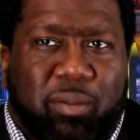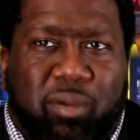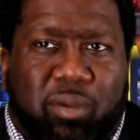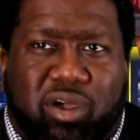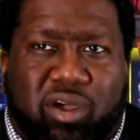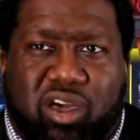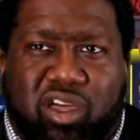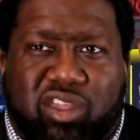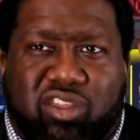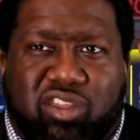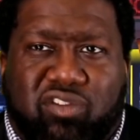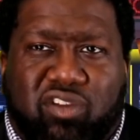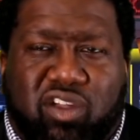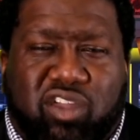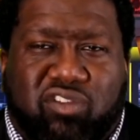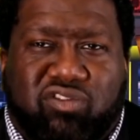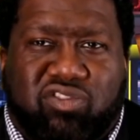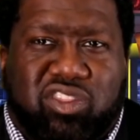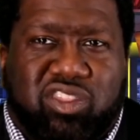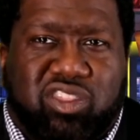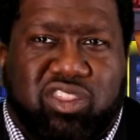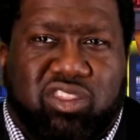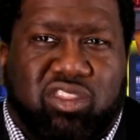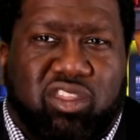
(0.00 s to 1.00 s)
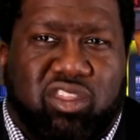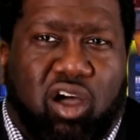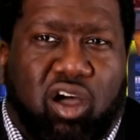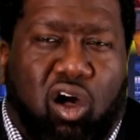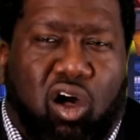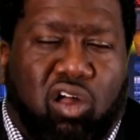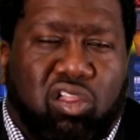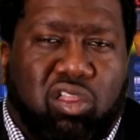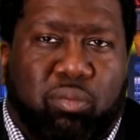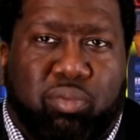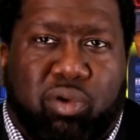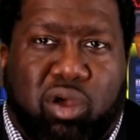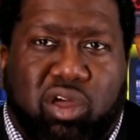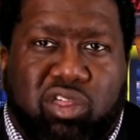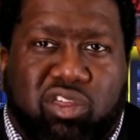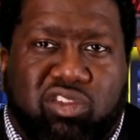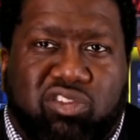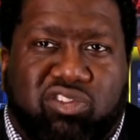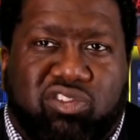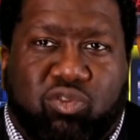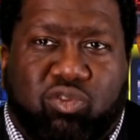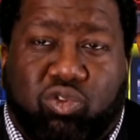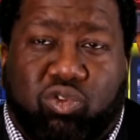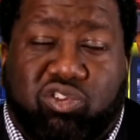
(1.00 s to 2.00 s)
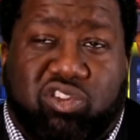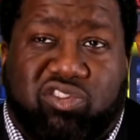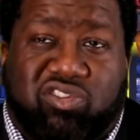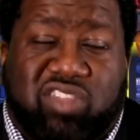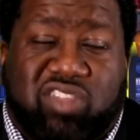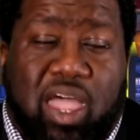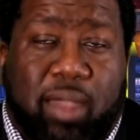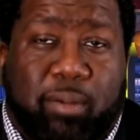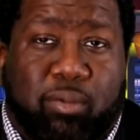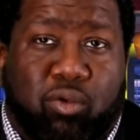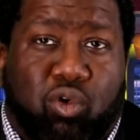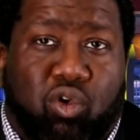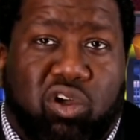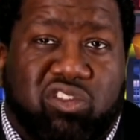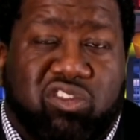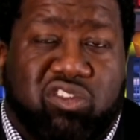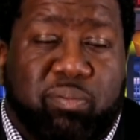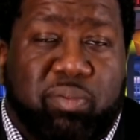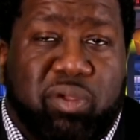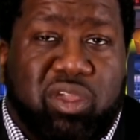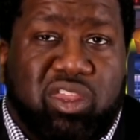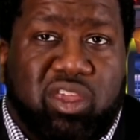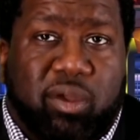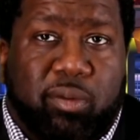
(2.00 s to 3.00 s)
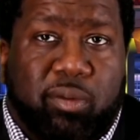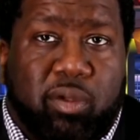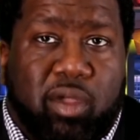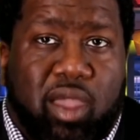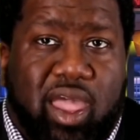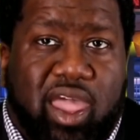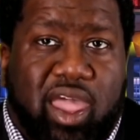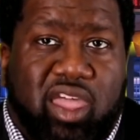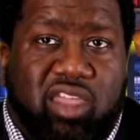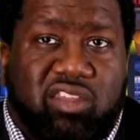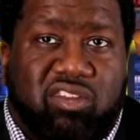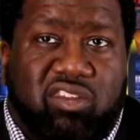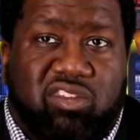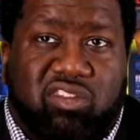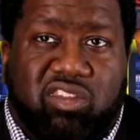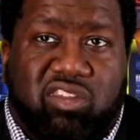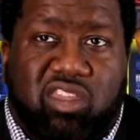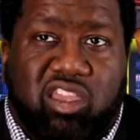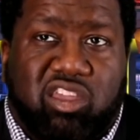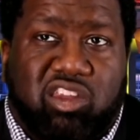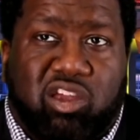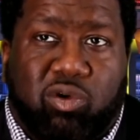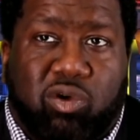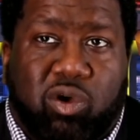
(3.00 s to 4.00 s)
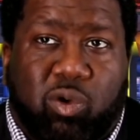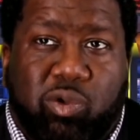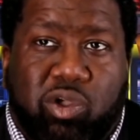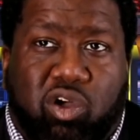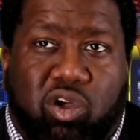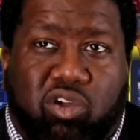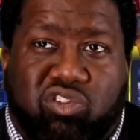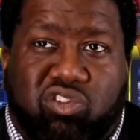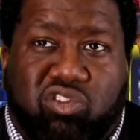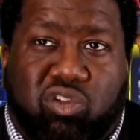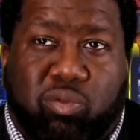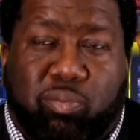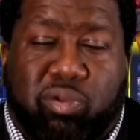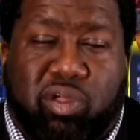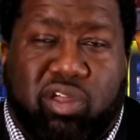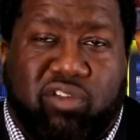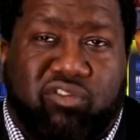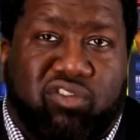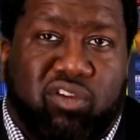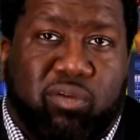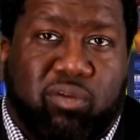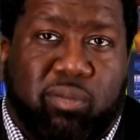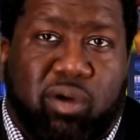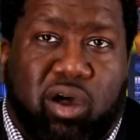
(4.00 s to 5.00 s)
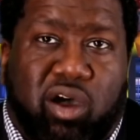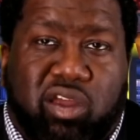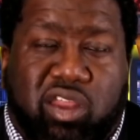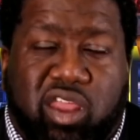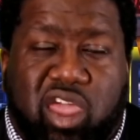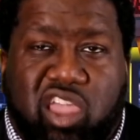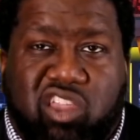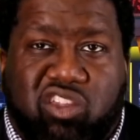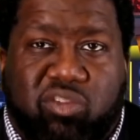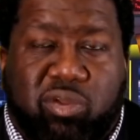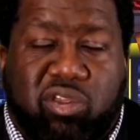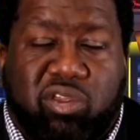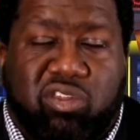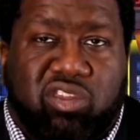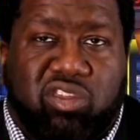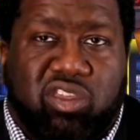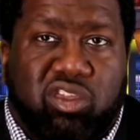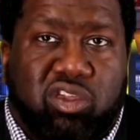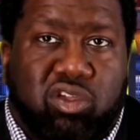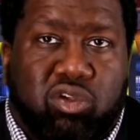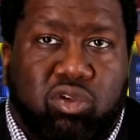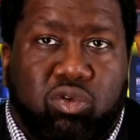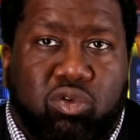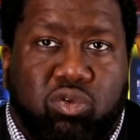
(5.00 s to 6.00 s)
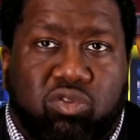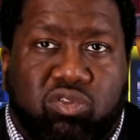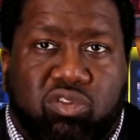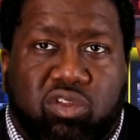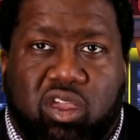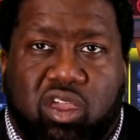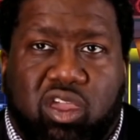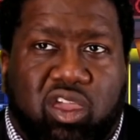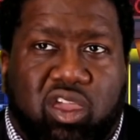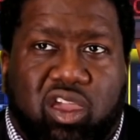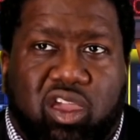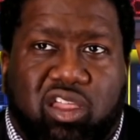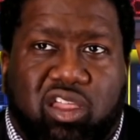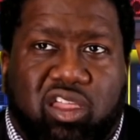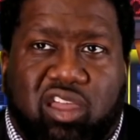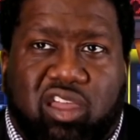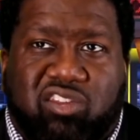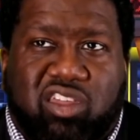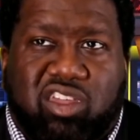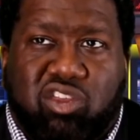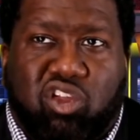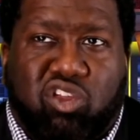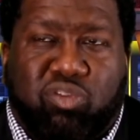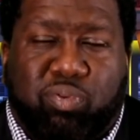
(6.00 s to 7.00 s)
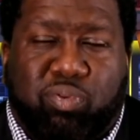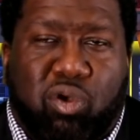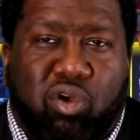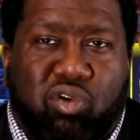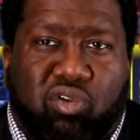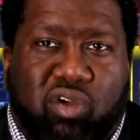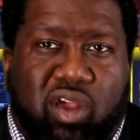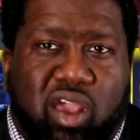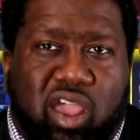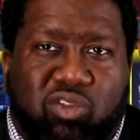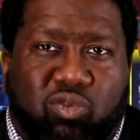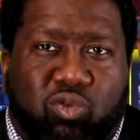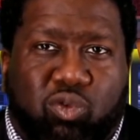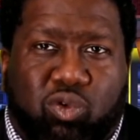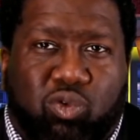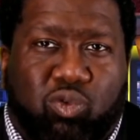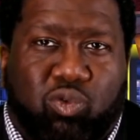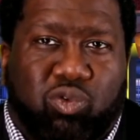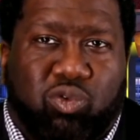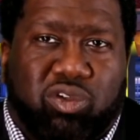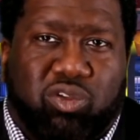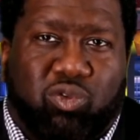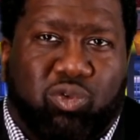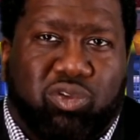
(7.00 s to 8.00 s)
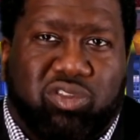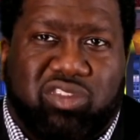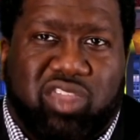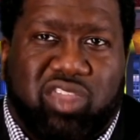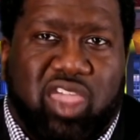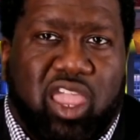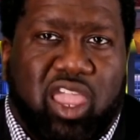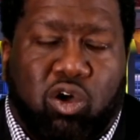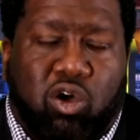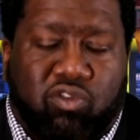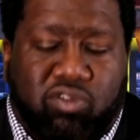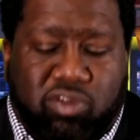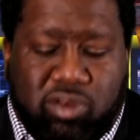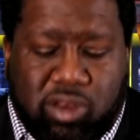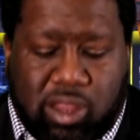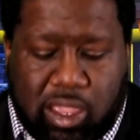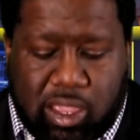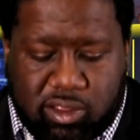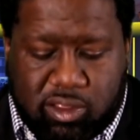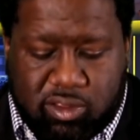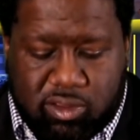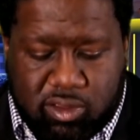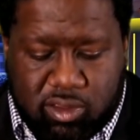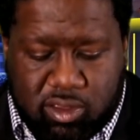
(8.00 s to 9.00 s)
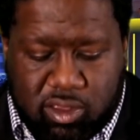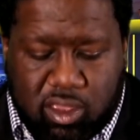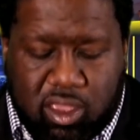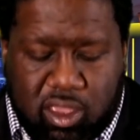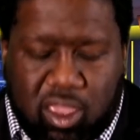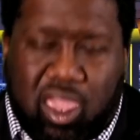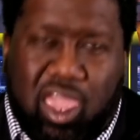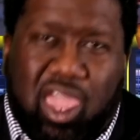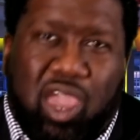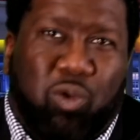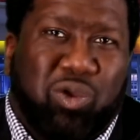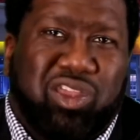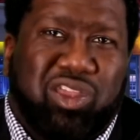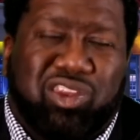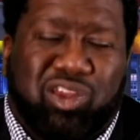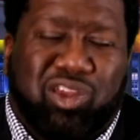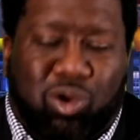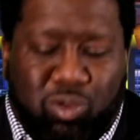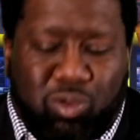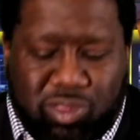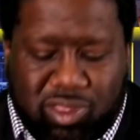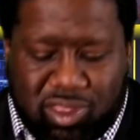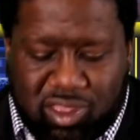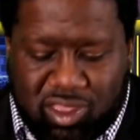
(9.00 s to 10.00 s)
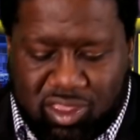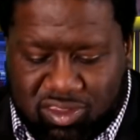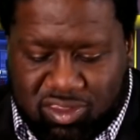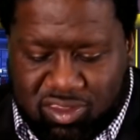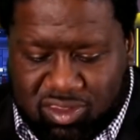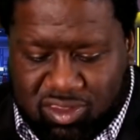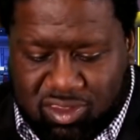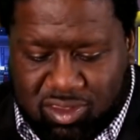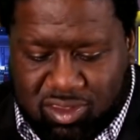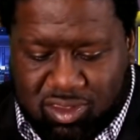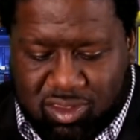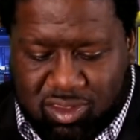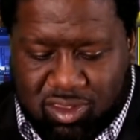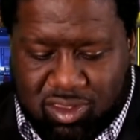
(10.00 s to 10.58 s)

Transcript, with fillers: Because if, if all the brothers would just stop going to PWIs and say, you know what, we're gonna just go play football at HBCUs, like I say, those programs would, would, would tank overnight. And we know this.